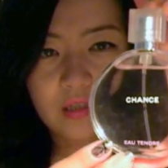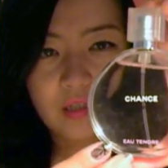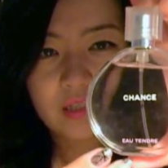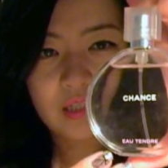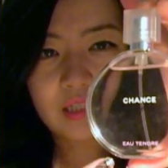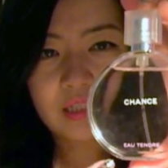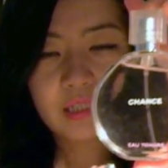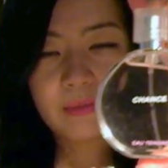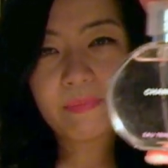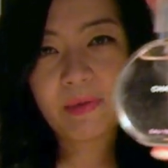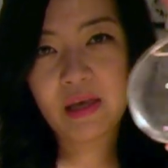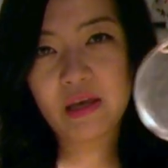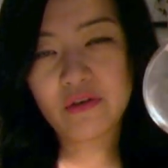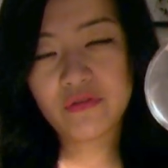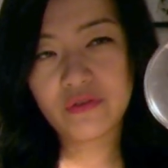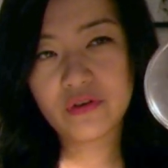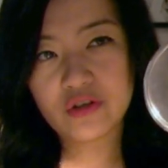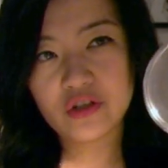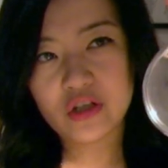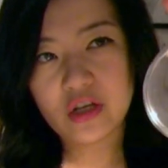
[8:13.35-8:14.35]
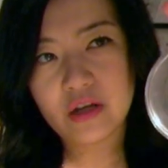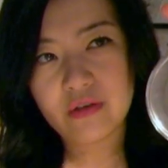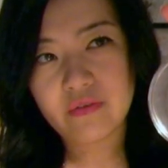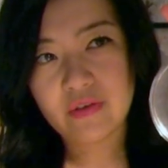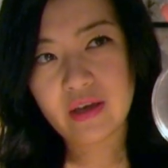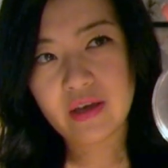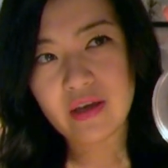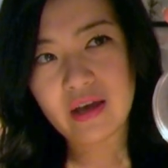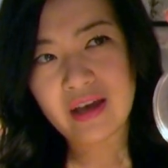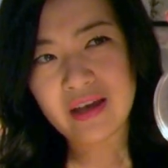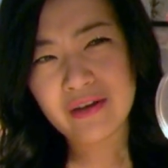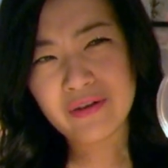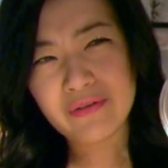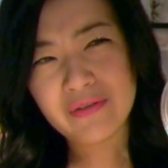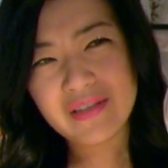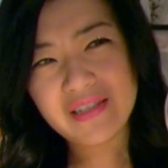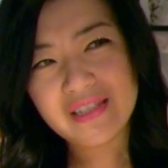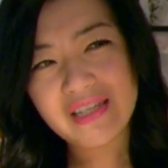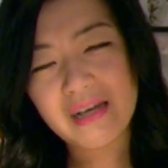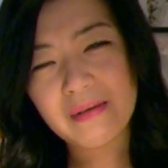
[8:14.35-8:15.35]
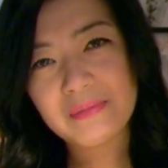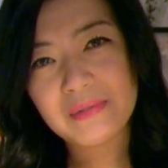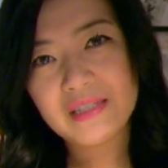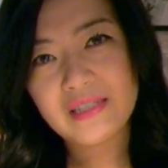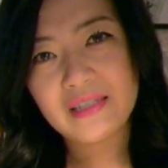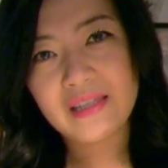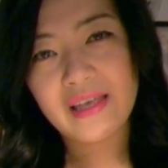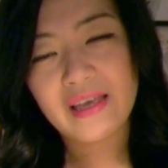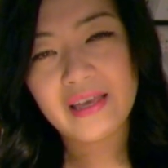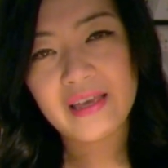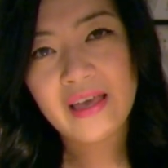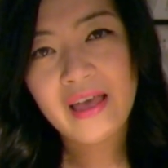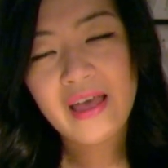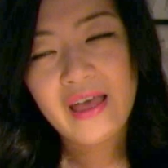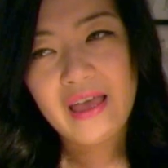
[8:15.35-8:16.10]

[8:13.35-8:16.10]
This is the pink version of it. I know this comes in like